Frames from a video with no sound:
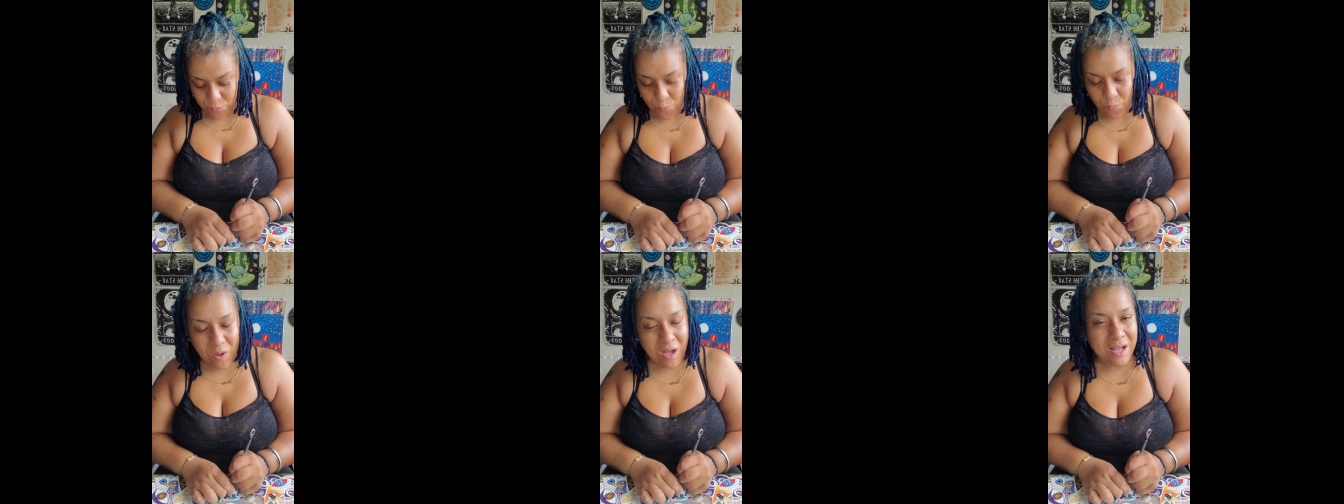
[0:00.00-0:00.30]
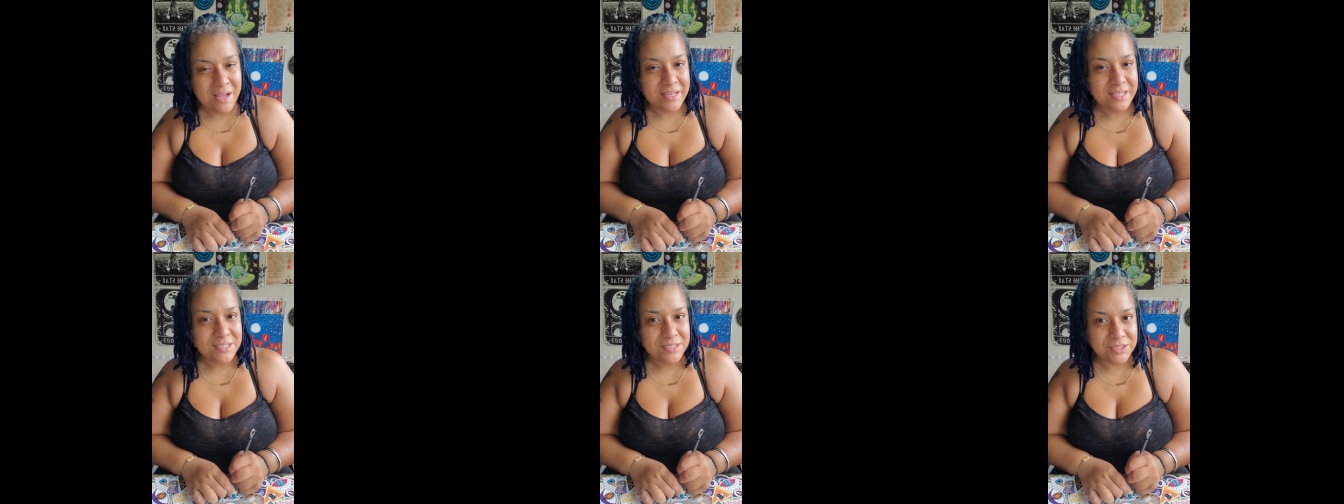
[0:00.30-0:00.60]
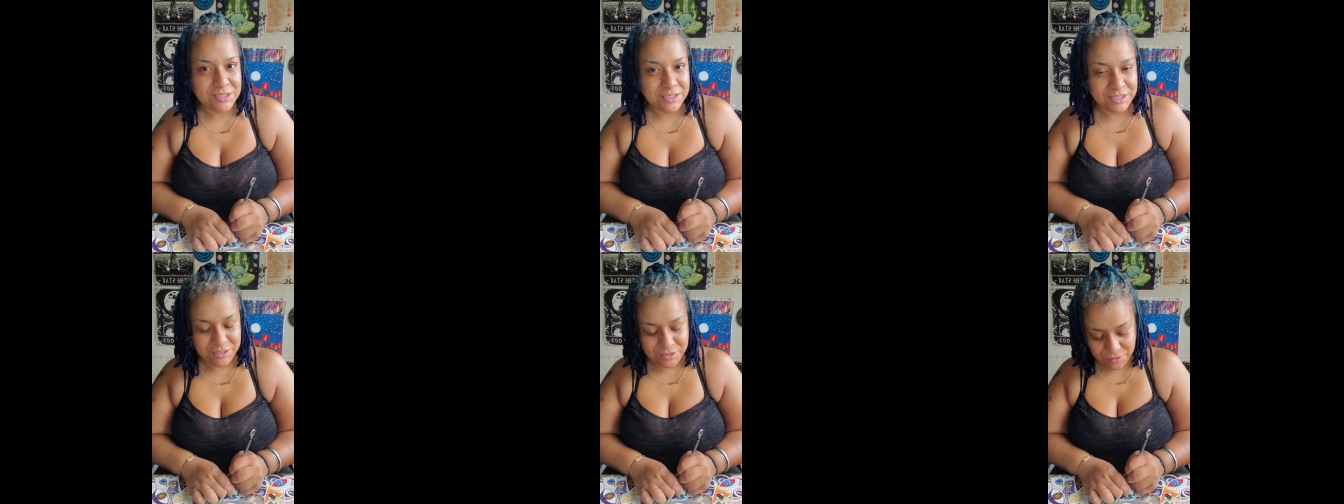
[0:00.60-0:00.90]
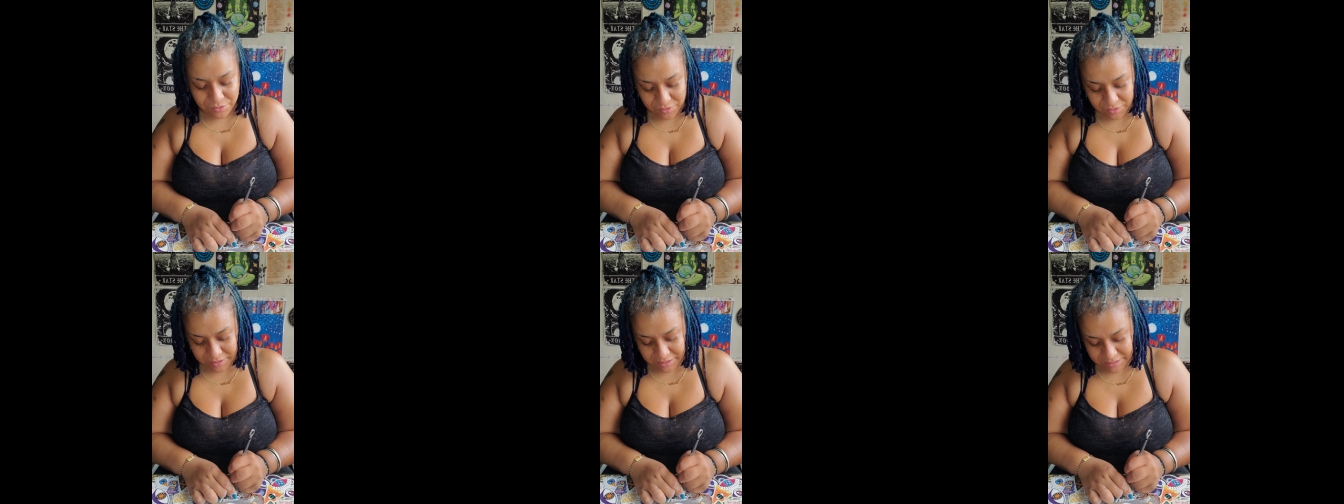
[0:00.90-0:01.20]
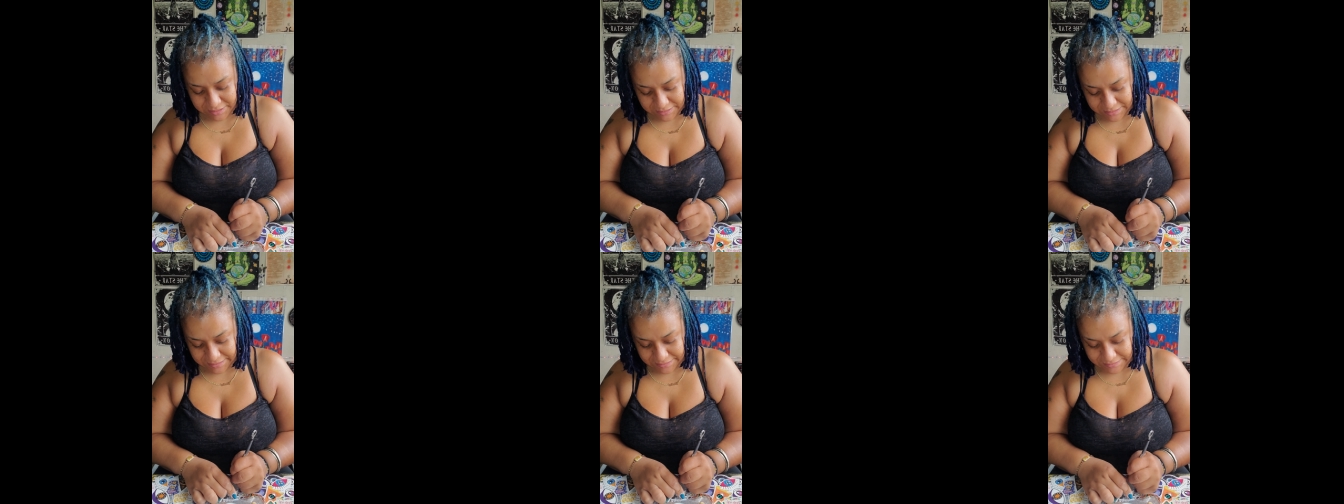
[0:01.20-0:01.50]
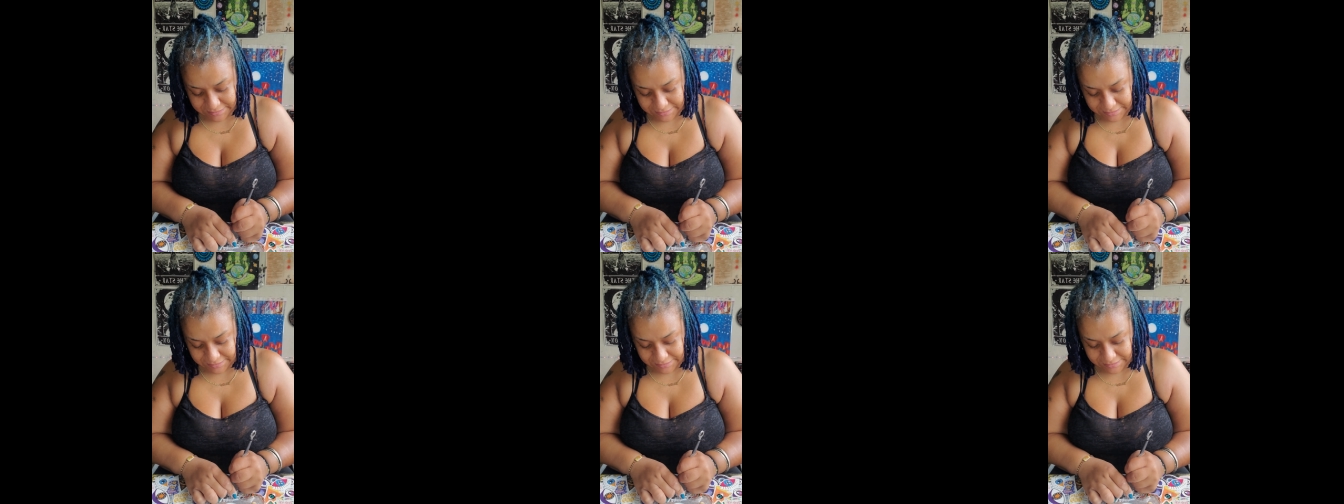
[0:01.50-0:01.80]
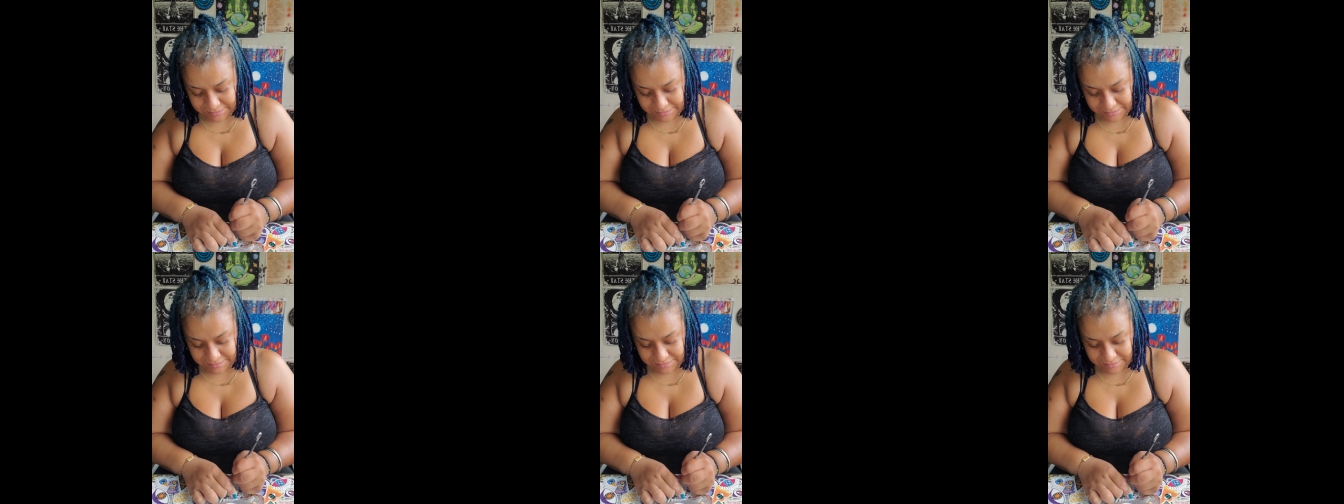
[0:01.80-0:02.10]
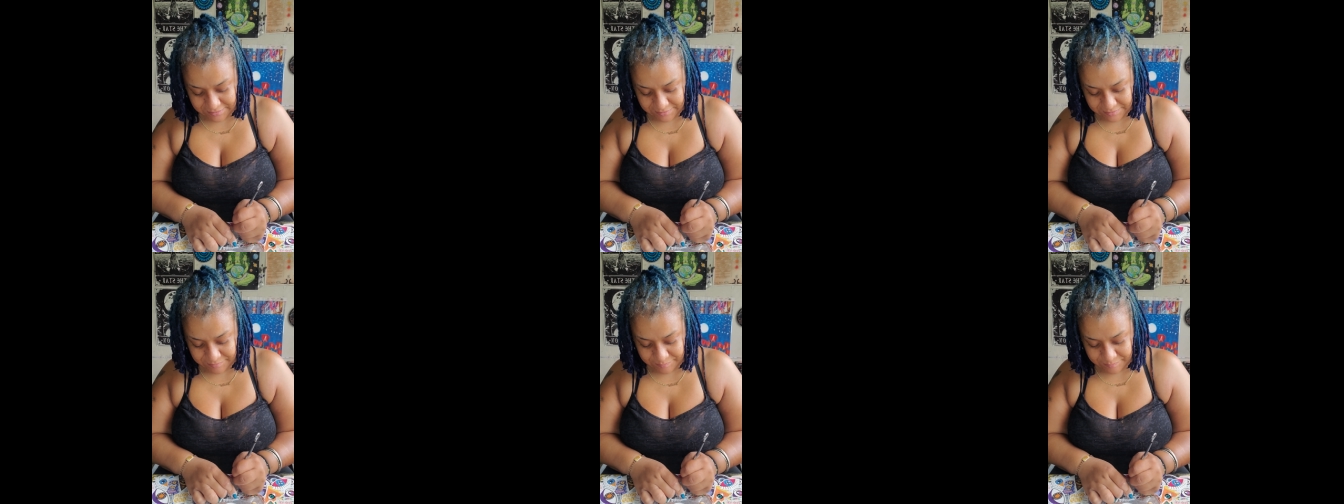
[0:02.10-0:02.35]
Why is she talking like this?